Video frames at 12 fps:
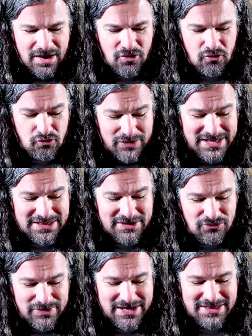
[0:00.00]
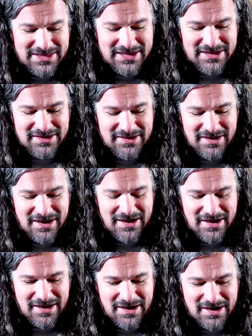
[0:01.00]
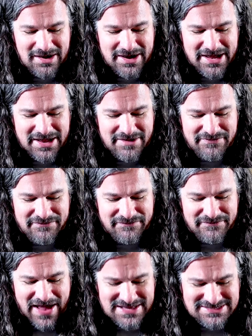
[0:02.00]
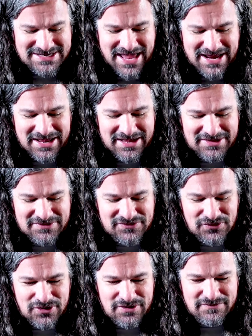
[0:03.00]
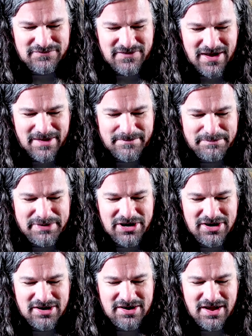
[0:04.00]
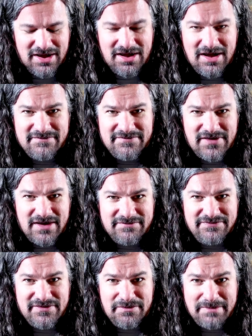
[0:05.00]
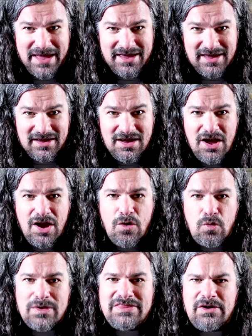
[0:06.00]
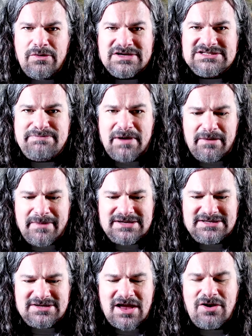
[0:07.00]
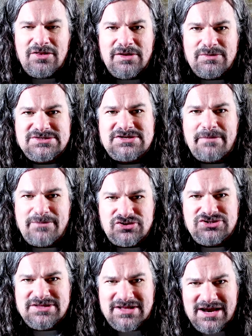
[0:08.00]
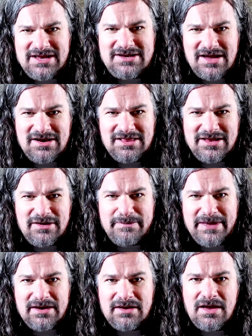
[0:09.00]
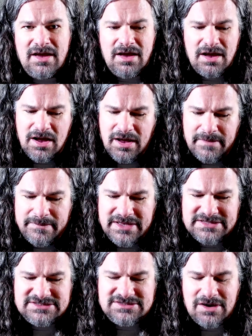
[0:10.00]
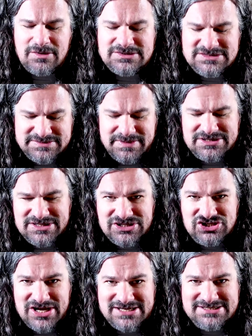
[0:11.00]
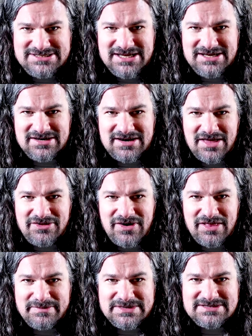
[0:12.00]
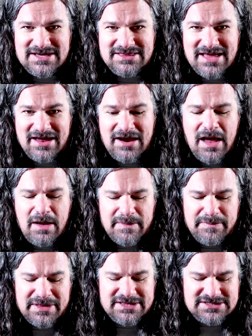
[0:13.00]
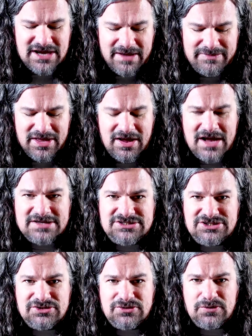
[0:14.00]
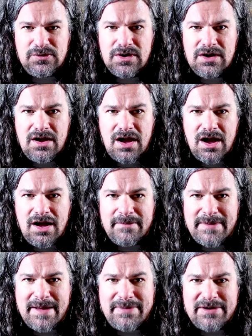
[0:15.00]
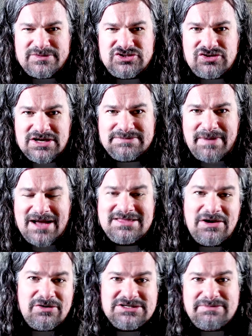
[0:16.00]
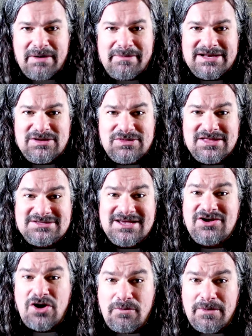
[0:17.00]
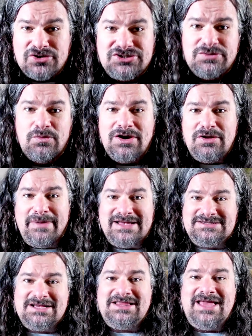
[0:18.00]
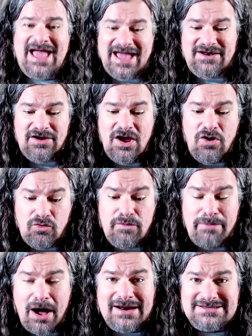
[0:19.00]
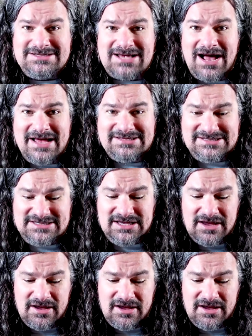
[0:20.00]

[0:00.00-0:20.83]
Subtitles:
Really fascinating sort of period of filmmaking when they were experimenting not only with stop motion that they had done a little bit in Star Wars, especially the chess scene and other elements like that, but by the time they got to Empire Strikes Back, they were experimenting with things like go motion, where you basically had roboticized